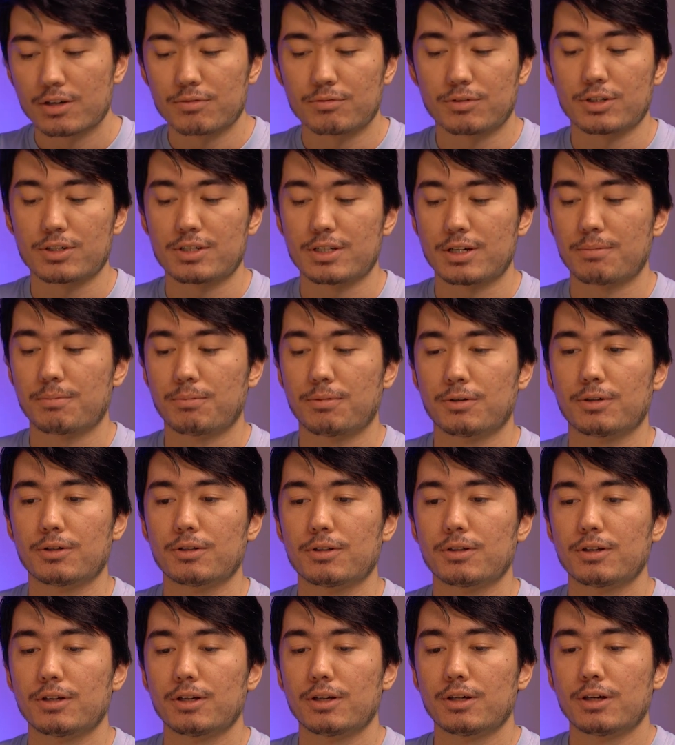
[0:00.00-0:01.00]
For
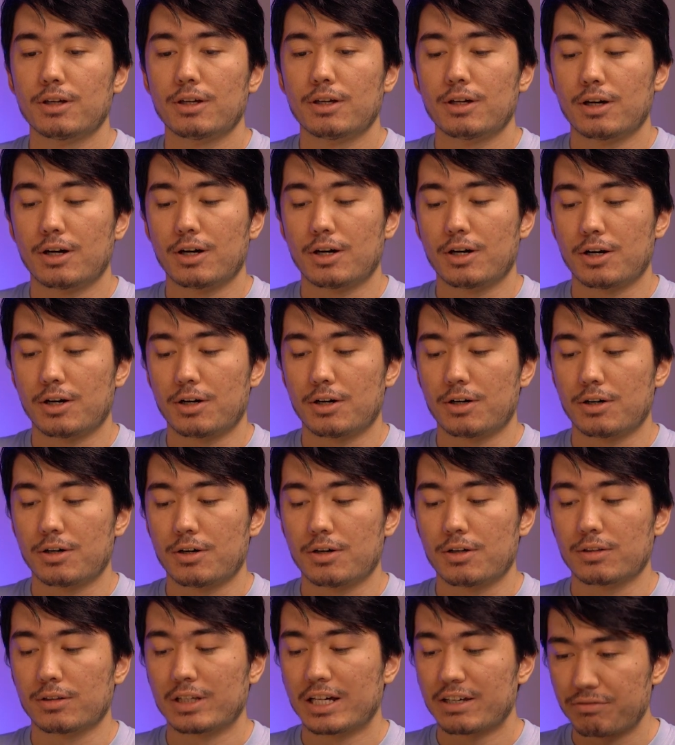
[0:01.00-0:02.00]
example,
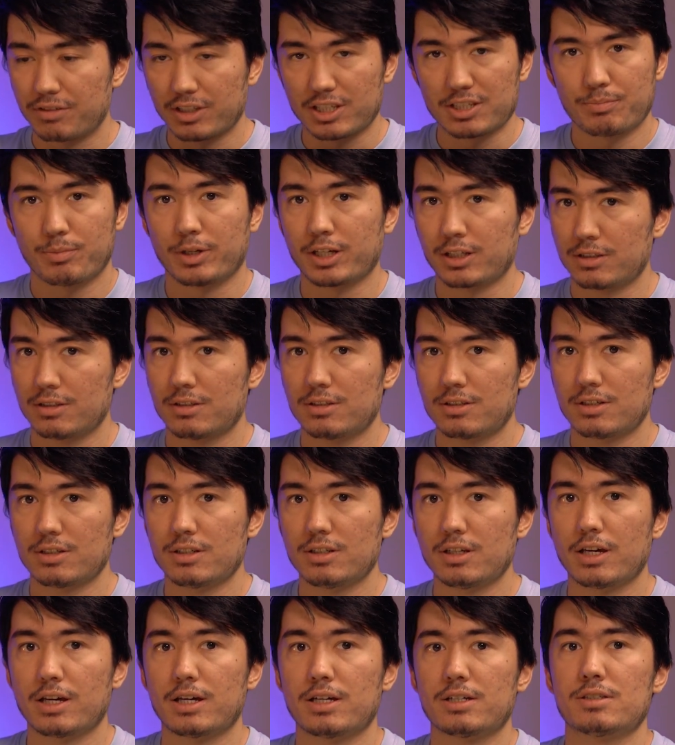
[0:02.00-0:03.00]
life
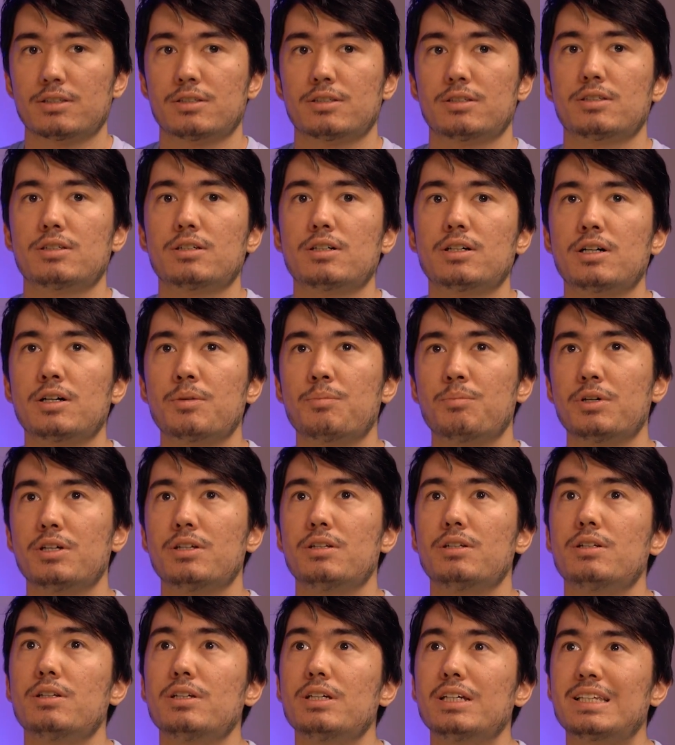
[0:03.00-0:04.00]
expectancy has
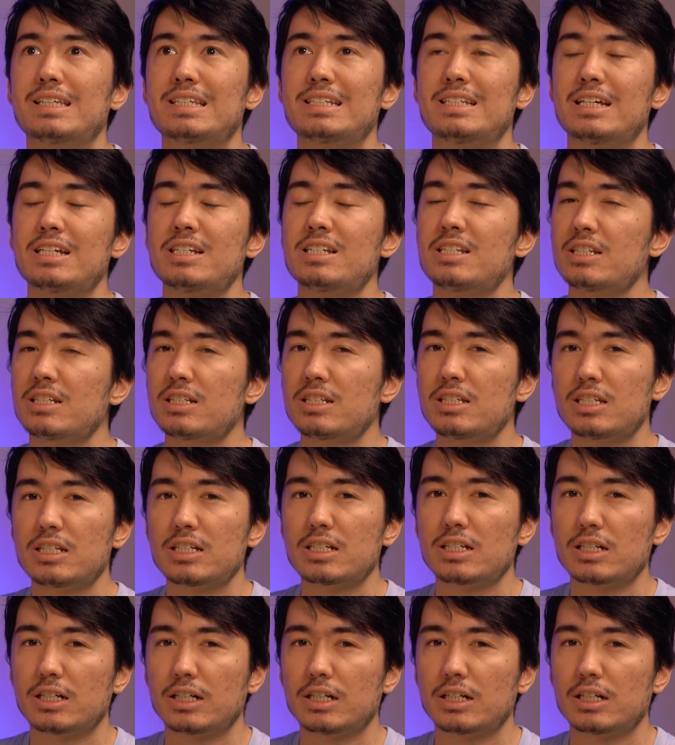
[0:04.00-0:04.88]
been extended